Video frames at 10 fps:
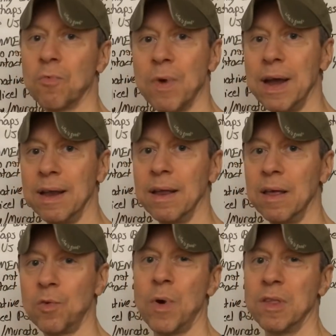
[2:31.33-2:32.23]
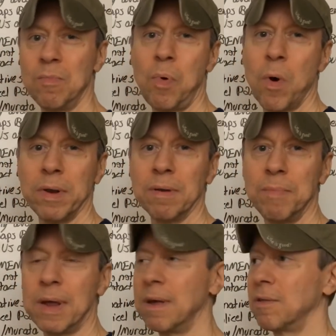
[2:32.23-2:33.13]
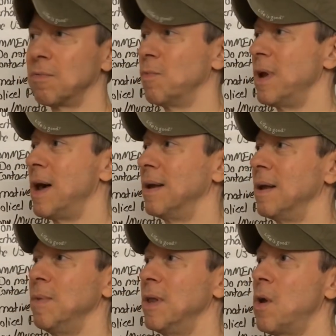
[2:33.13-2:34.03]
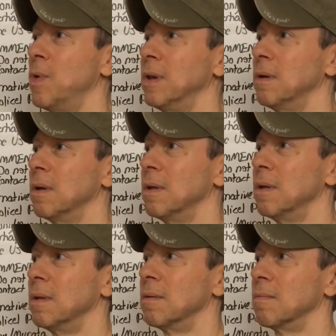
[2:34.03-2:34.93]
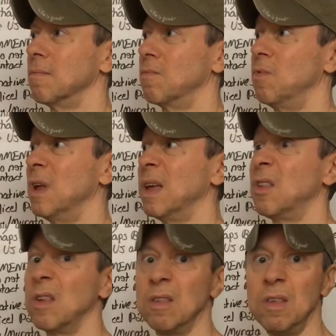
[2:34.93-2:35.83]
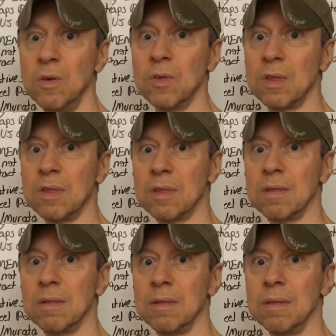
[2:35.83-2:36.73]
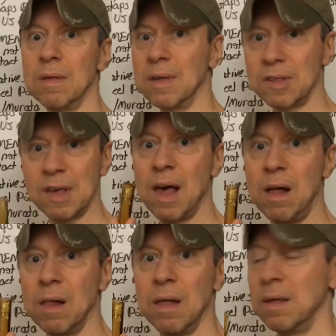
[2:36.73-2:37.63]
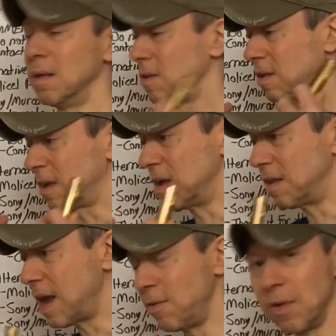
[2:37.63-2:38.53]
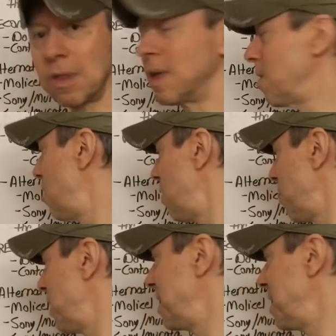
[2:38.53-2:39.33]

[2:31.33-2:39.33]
rating is what's important because we're not, I mean, no one really just uses a cell just continuously all the way